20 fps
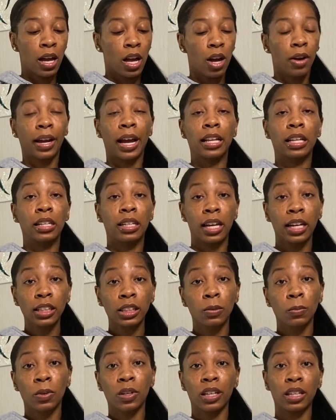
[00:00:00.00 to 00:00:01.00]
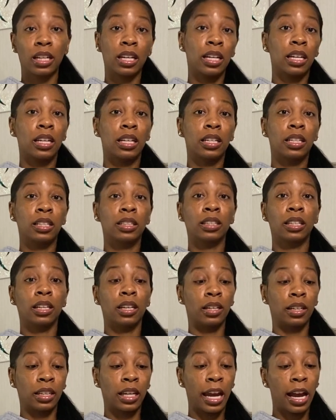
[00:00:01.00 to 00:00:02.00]
Okay, the next one is
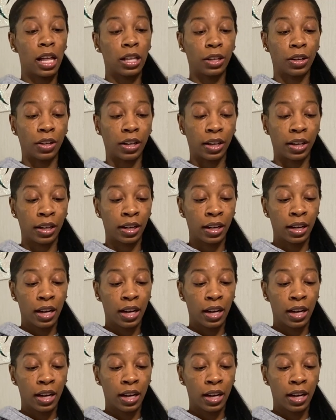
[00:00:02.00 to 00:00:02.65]
Calendar.